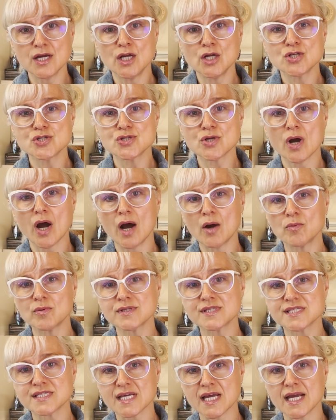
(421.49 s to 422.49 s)
So I would
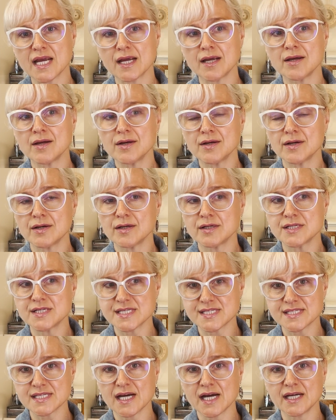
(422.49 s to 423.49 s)
say
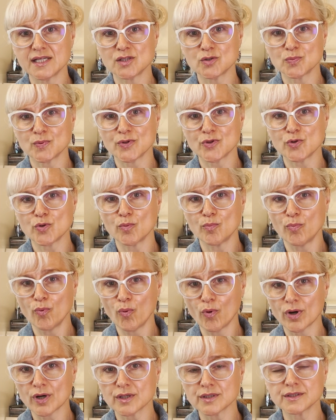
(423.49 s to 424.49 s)
decide with your
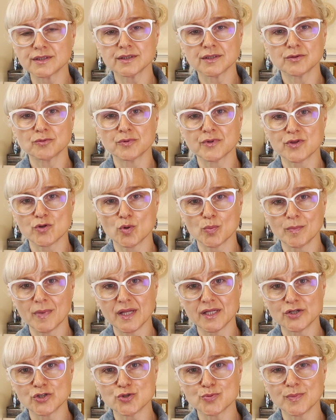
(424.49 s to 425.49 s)
board, with your
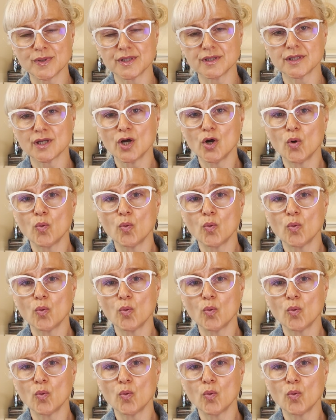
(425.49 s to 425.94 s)
management,